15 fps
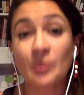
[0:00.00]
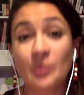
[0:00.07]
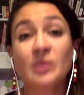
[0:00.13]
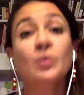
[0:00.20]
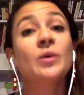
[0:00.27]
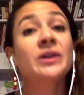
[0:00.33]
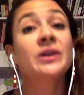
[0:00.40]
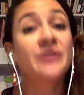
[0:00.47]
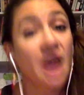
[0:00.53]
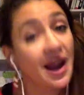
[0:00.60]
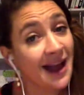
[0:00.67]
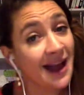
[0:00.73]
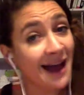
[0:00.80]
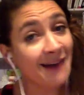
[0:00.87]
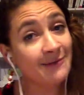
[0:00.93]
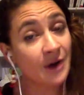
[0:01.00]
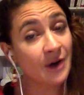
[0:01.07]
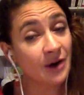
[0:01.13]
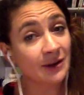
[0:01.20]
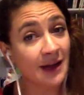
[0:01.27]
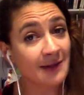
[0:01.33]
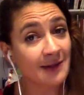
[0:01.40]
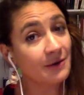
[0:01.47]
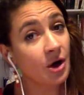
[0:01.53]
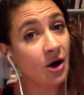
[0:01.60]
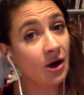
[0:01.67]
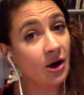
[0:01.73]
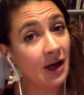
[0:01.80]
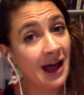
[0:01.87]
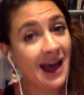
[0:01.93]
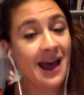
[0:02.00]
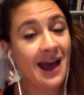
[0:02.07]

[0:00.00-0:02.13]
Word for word: we will not have our live call.